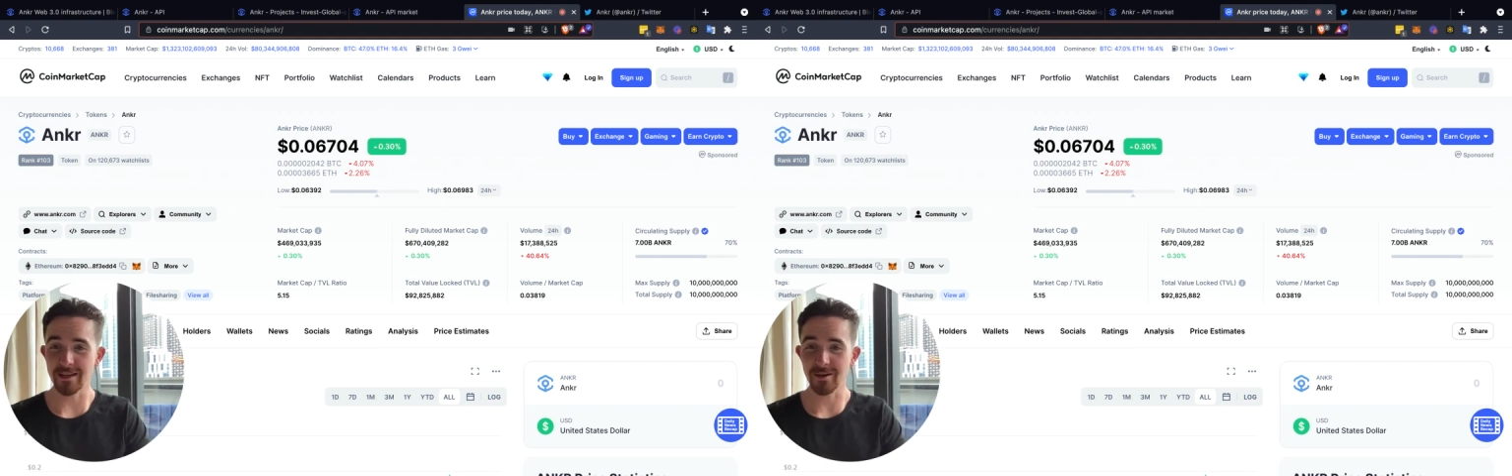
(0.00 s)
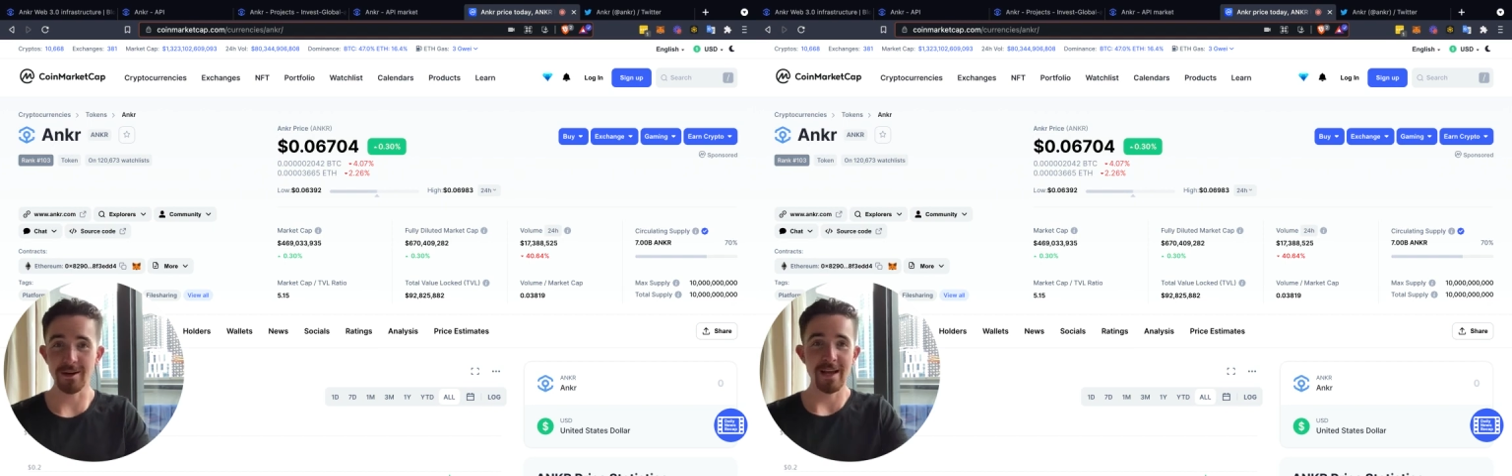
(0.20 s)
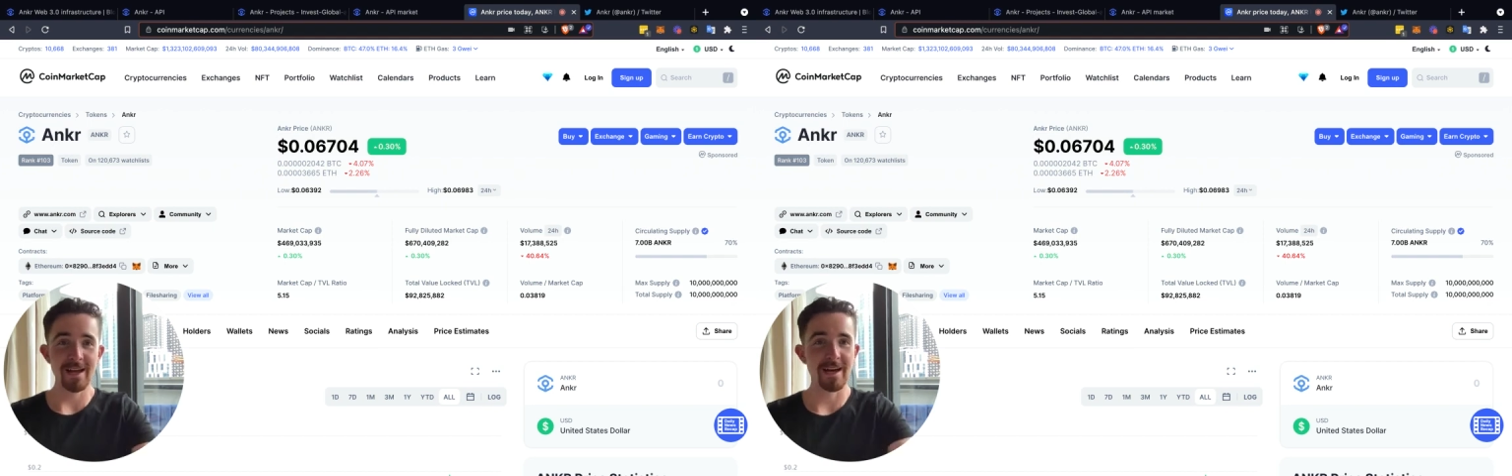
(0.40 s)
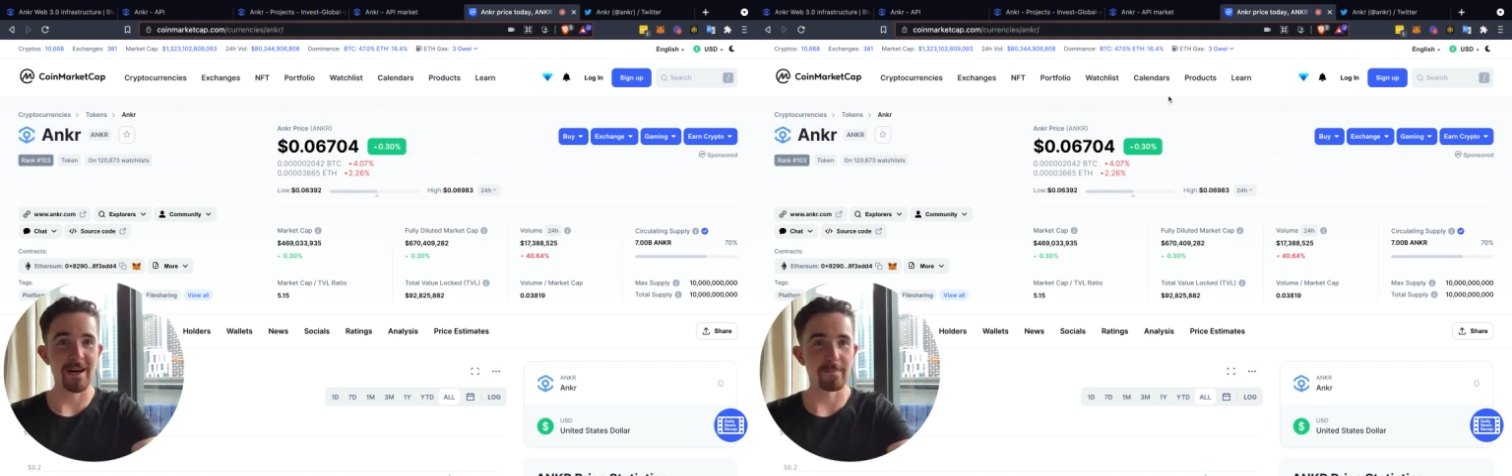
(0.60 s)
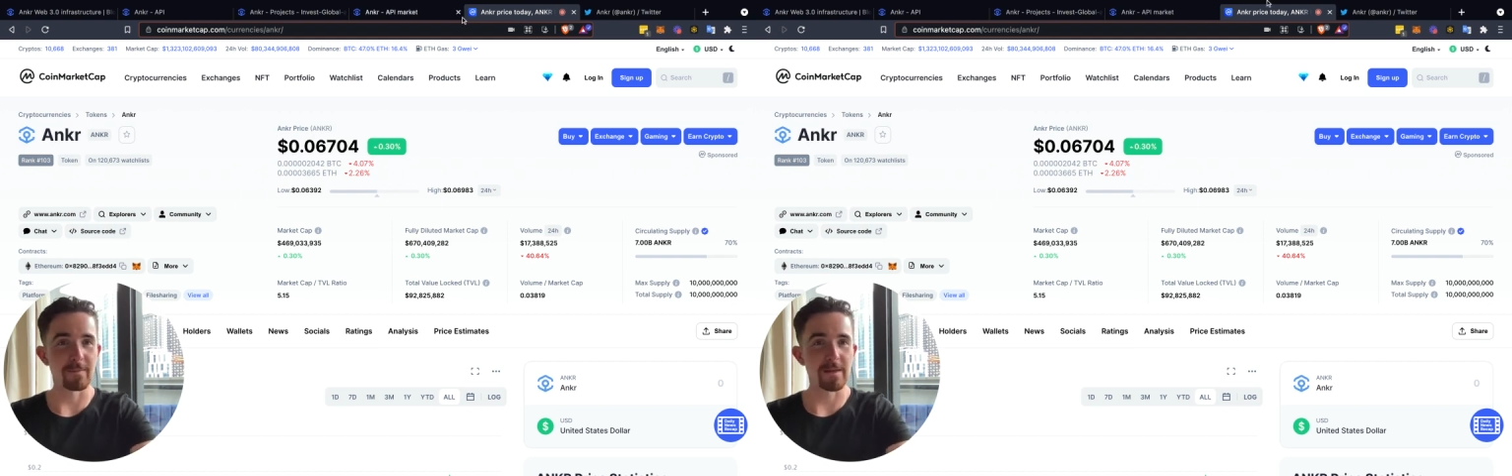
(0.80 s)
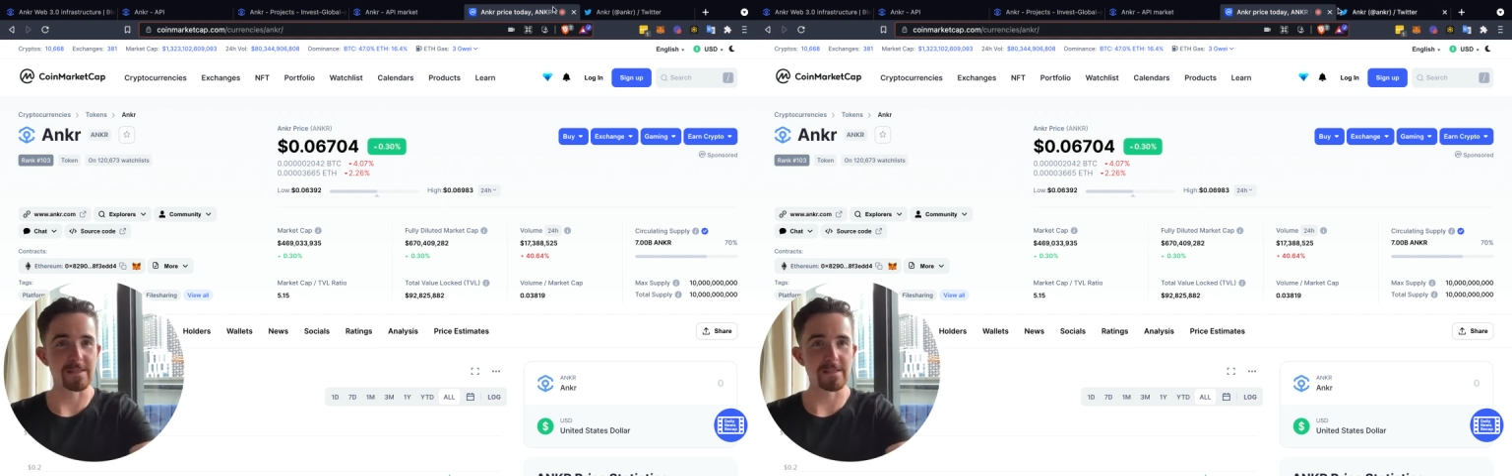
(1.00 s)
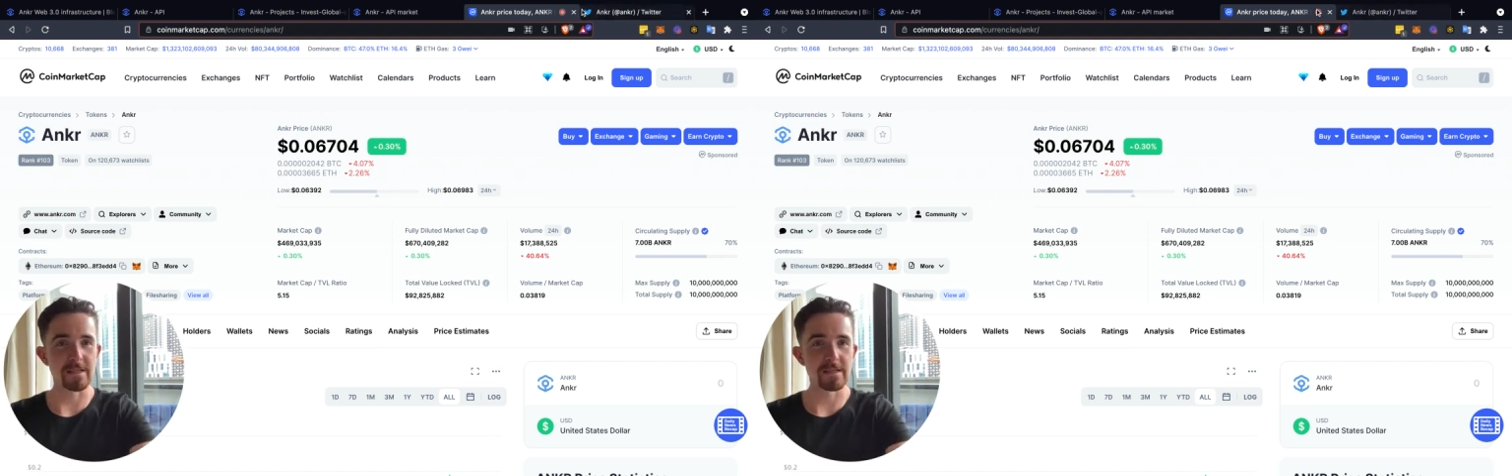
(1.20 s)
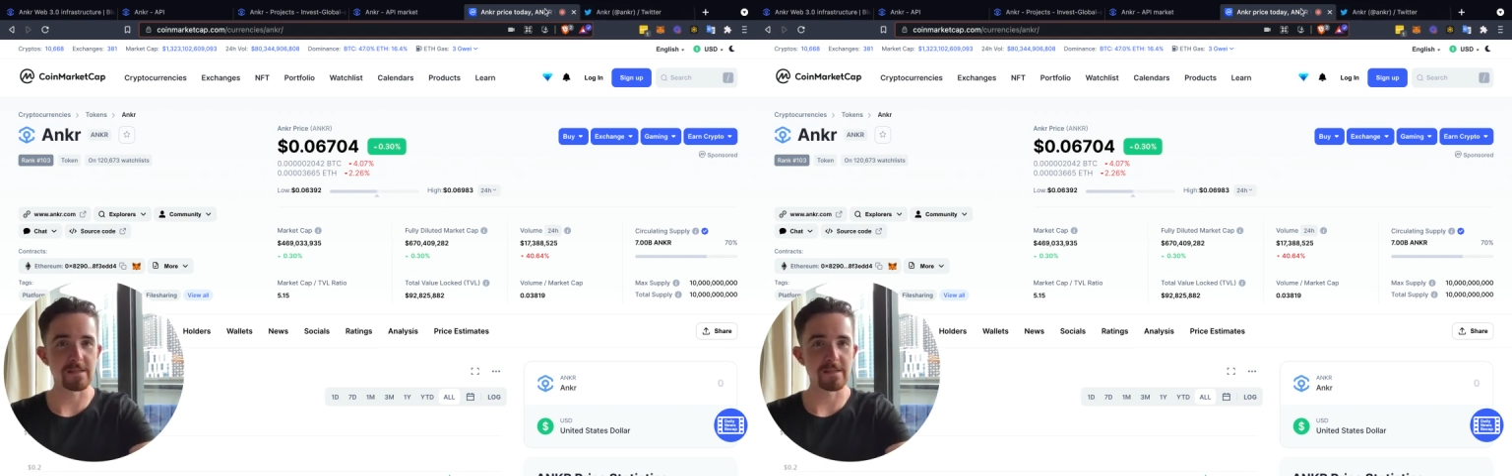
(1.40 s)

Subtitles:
here. Let's see.